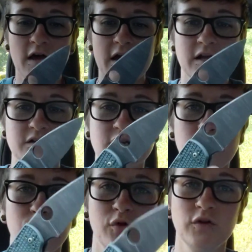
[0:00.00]
It is
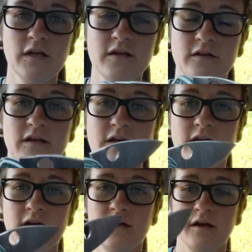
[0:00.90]
completely
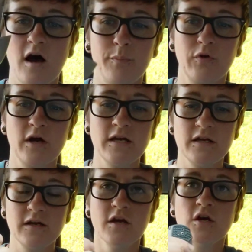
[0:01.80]

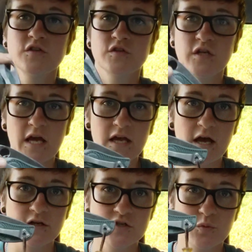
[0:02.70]
upgraded. So today
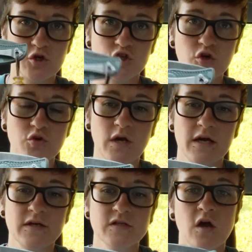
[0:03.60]
I just want to show you
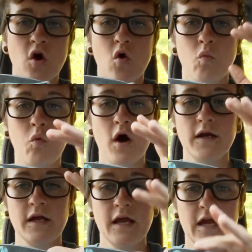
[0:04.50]
guys
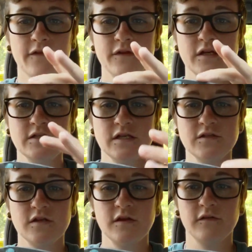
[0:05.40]
what Anthony
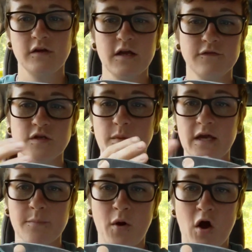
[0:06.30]
did to this knife to
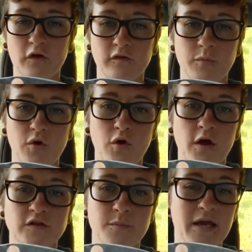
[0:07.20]
make it possible,
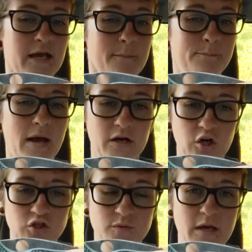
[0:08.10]
to make it
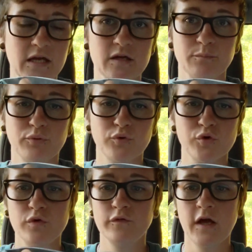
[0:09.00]
better, to make it
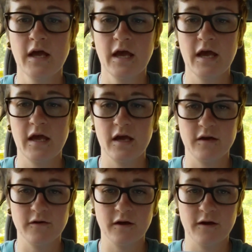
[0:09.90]
improved.
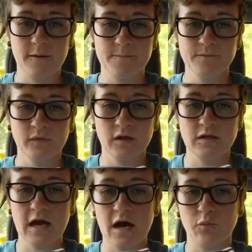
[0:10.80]
And um,
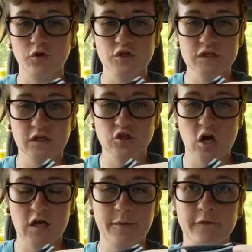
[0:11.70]
yeah, we're just going to
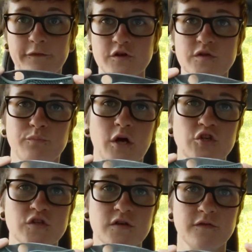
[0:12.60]
talk about first
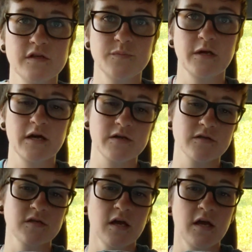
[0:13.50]
impressions of this
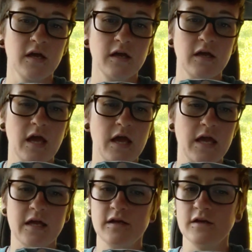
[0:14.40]
because
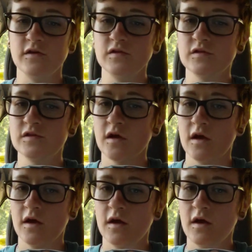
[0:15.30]
it is
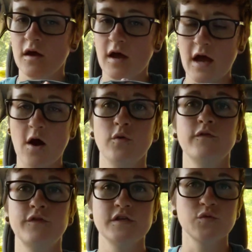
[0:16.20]
out
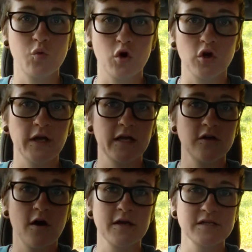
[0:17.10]
of this world. I
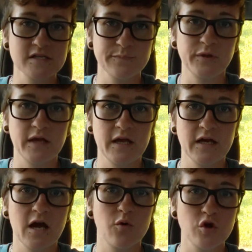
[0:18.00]
cannot
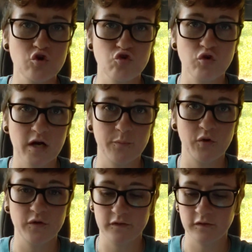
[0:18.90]
explain how
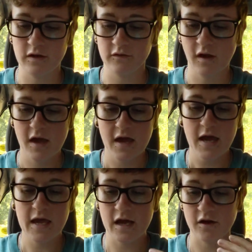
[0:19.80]
incredible this is
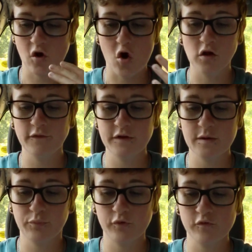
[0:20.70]
and all of the
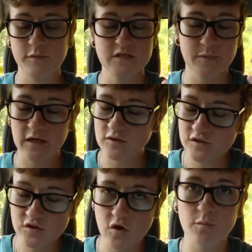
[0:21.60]
improvements make
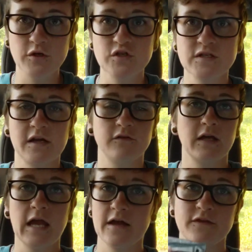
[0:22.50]
so much sense.
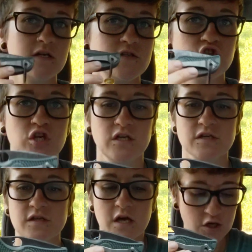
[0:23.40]
Like Anthony's a genius.